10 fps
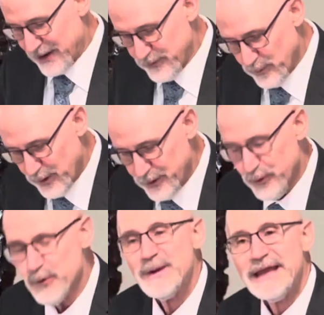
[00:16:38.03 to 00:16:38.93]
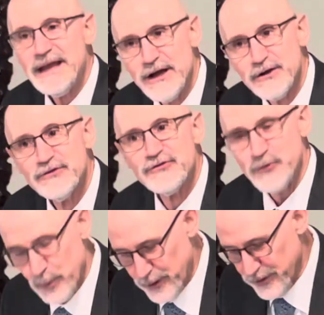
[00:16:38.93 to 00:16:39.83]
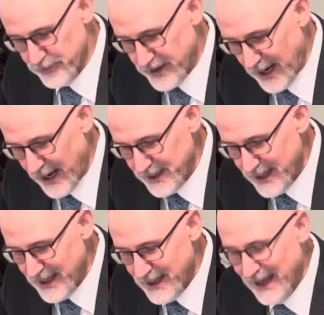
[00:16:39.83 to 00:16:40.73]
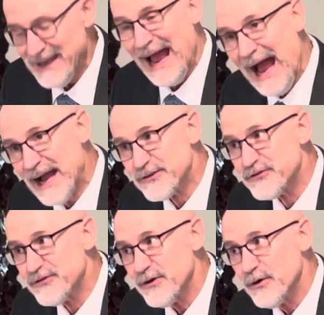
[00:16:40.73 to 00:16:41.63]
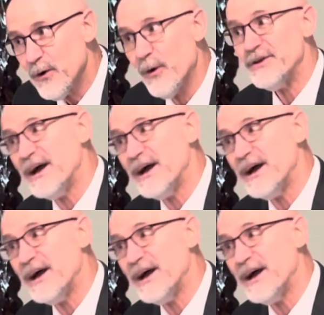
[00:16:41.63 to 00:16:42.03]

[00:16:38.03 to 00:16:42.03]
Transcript: everyone who hears the word of God and acts or